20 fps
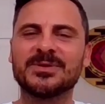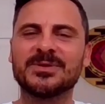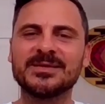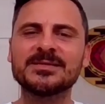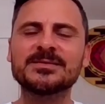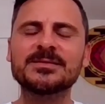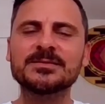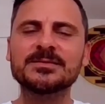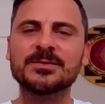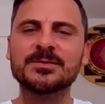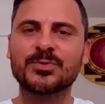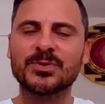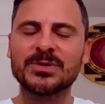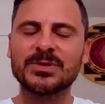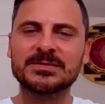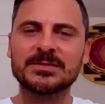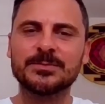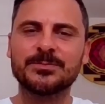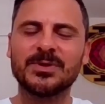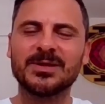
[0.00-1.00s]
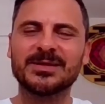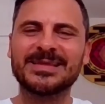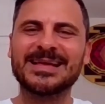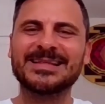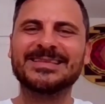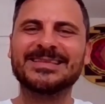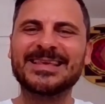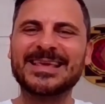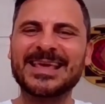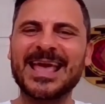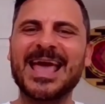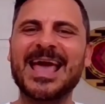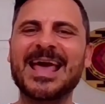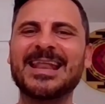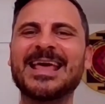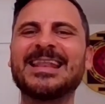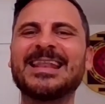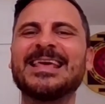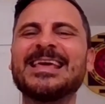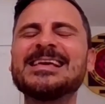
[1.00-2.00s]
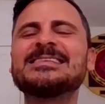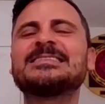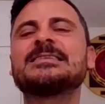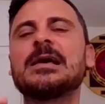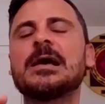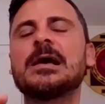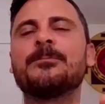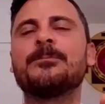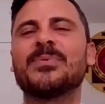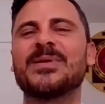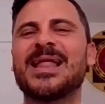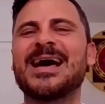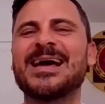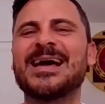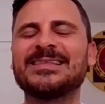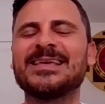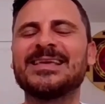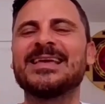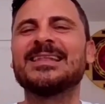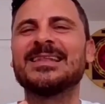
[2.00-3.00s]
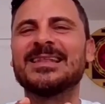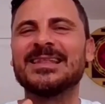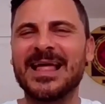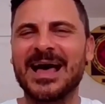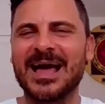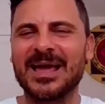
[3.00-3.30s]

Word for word: but this is a principle that can and is applied in